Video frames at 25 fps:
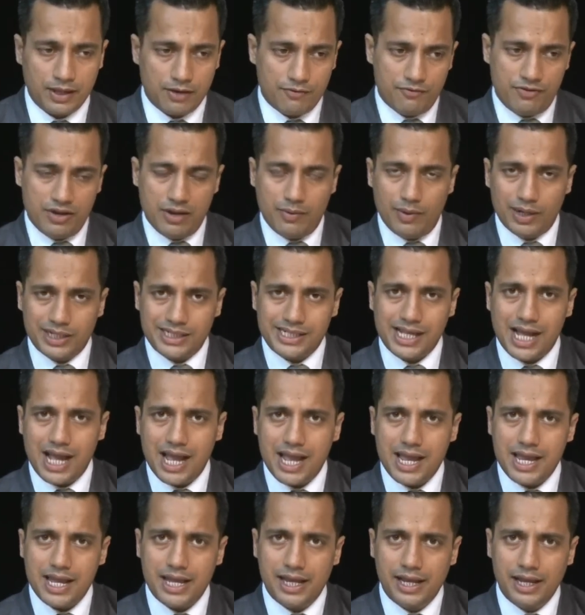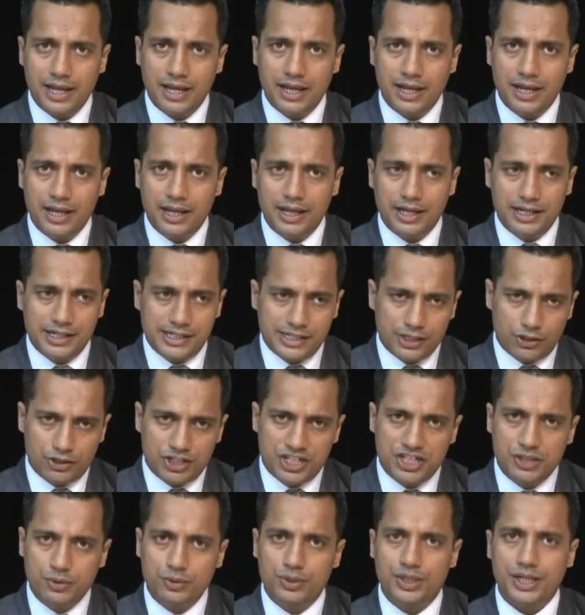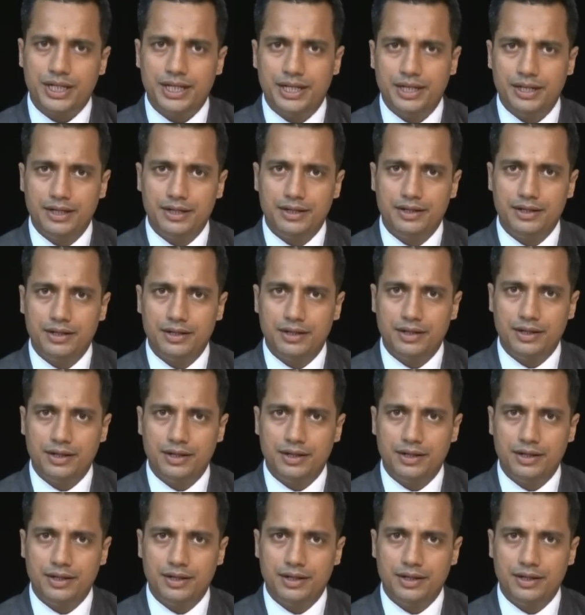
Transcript: Vyavasāya is your duty.